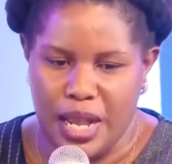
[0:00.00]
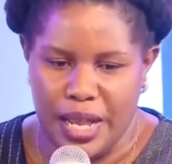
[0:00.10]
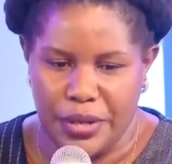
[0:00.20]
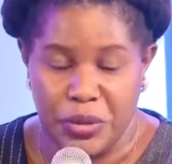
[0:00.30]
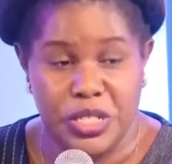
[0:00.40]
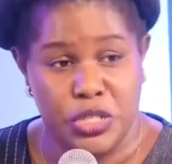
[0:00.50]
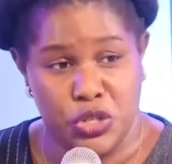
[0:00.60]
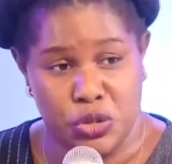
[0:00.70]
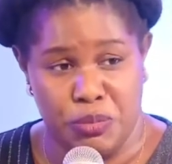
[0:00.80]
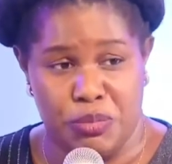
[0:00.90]
I got a
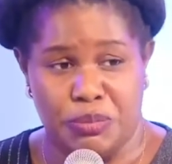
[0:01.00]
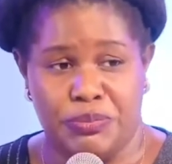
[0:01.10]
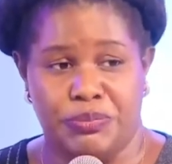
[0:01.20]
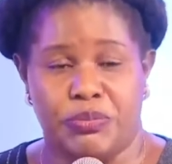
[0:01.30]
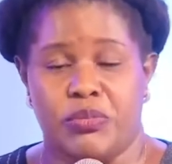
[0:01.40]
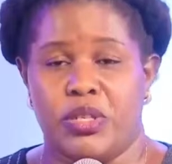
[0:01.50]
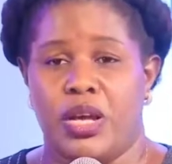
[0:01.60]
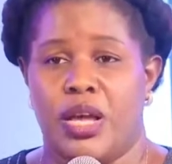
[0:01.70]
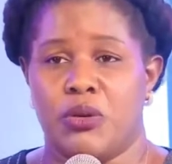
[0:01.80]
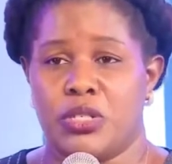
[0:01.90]
job.
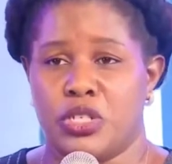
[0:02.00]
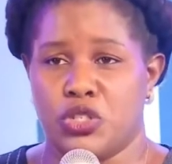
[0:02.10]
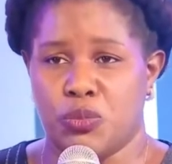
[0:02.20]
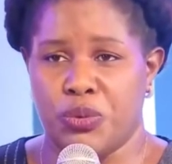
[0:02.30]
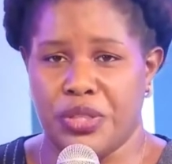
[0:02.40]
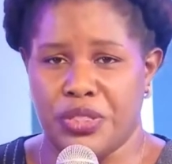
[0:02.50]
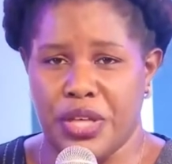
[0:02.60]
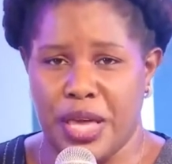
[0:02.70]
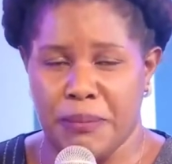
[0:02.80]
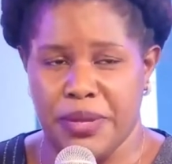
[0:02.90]
I got a job
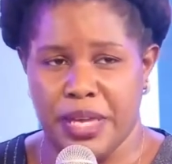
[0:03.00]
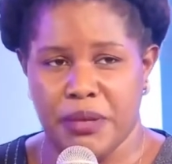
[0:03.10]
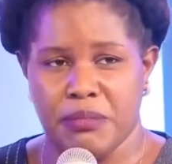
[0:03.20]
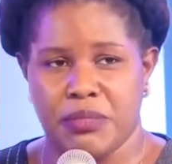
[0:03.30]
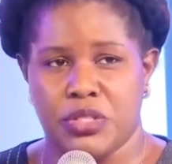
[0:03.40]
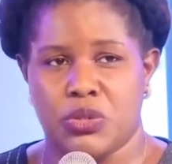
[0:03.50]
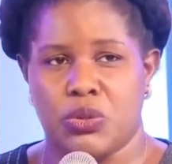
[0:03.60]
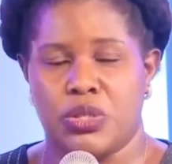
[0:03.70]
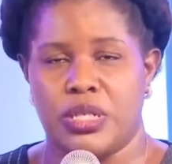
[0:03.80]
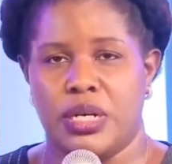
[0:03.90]
with IBM. It's
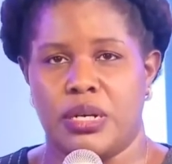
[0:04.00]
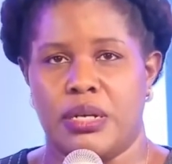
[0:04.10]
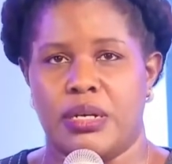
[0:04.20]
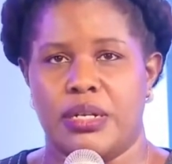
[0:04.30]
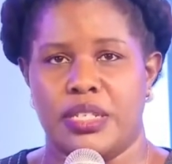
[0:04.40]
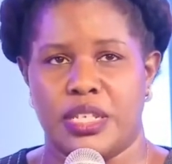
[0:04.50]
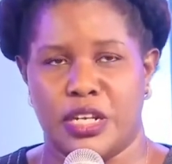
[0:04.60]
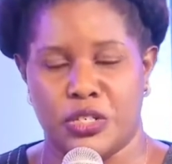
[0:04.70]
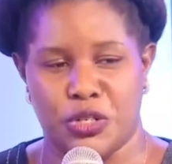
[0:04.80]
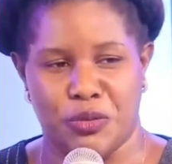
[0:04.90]
called
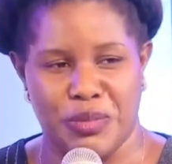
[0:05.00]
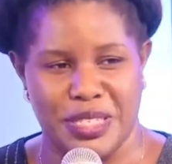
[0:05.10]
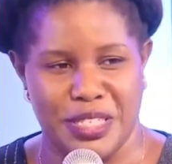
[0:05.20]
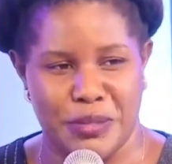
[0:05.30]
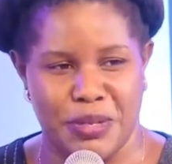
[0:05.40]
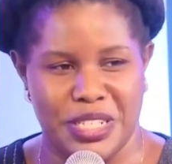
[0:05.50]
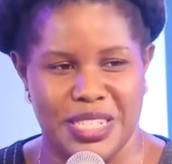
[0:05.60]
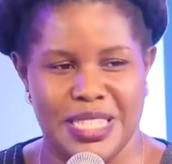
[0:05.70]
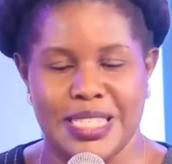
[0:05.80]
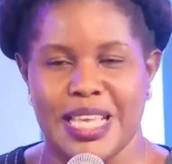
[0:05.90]
International Business
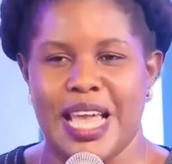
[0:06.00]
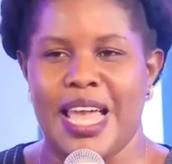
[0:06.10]
Machines.